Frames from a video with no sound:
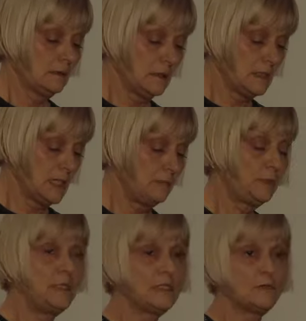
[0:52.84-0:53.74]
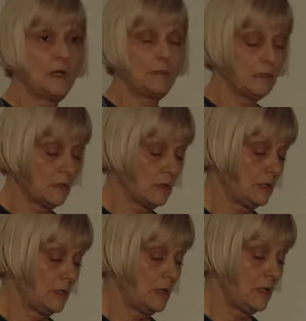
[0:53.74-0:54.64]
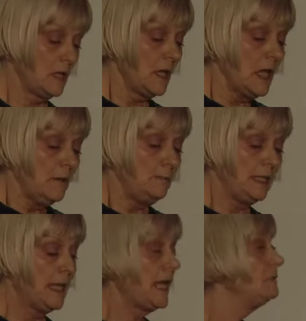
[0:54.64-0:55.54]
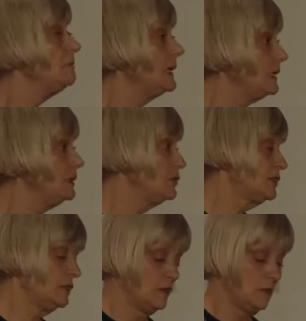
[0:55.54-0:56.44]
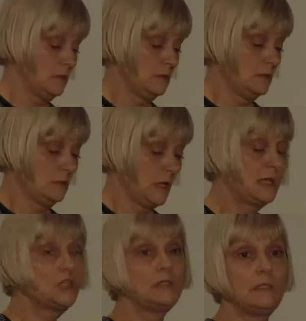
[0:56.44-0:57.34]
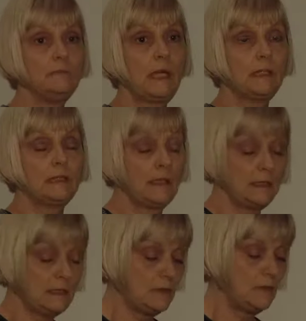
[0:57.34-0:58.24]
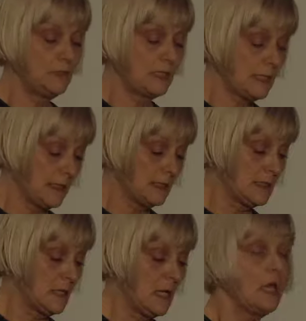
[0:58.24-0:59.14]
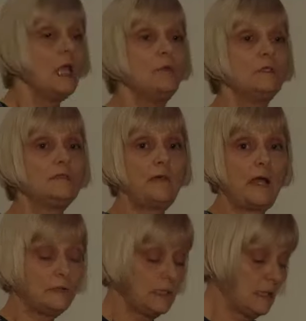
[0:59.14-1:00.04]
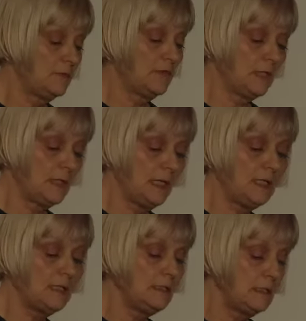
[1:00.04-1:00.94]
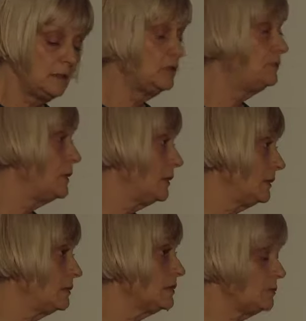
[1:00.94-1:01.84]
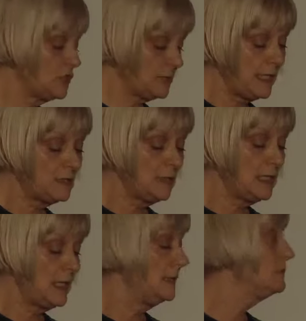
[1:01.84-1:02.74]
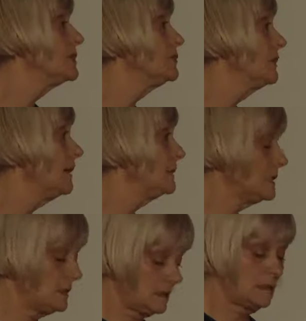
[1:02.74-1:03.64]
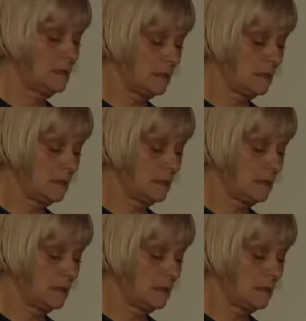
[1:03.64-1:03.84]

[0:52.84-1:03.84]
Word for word: contemporary ceramic art began many years ago, actually back in 1936, with the founding of the Canadian Guild of Potters, which later became Ceramists